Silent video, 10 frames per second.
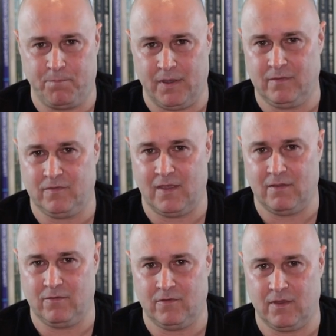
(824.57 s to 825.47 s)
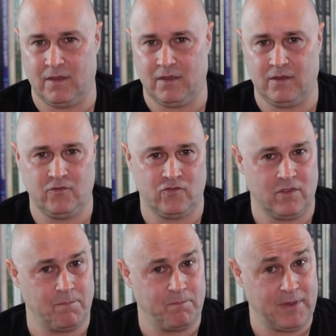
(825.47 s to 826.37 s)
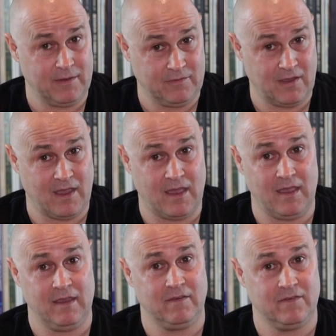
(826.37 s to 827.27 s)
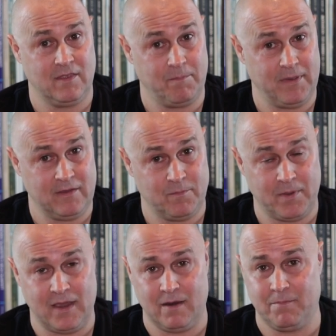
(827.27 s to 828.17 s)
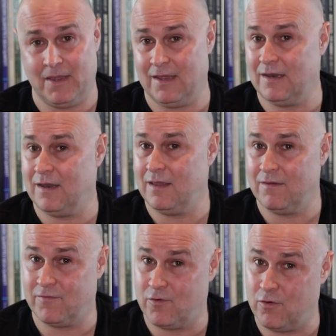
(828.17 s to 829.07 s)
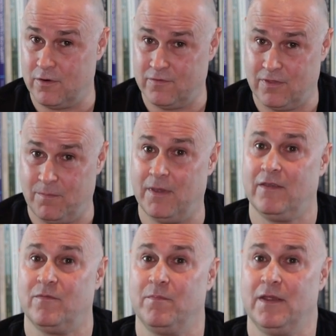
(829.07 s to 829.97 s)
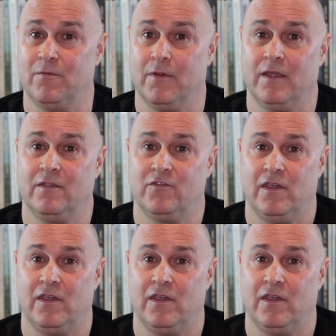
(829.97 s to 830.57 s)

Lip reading: best sound stage, the best highs, the best bottom end, of course the best mid-range.